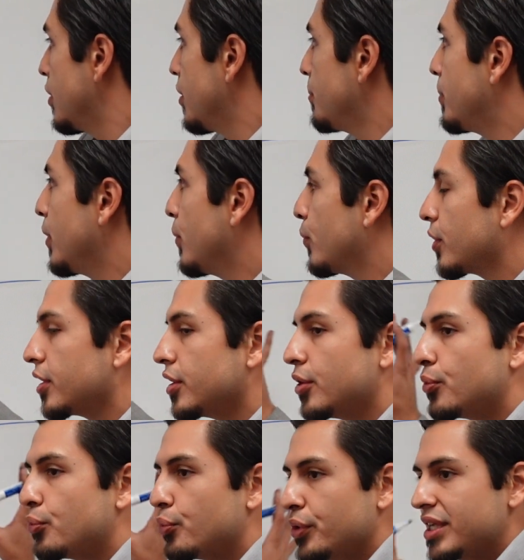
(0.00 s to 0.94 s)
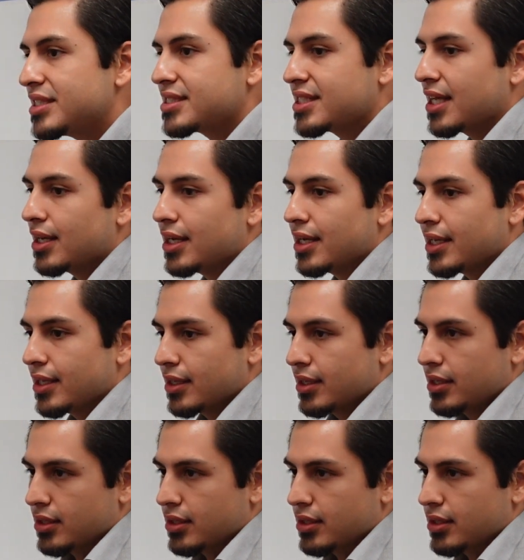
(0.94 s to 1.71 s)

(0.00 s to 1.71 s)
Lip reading: but we're going to retail it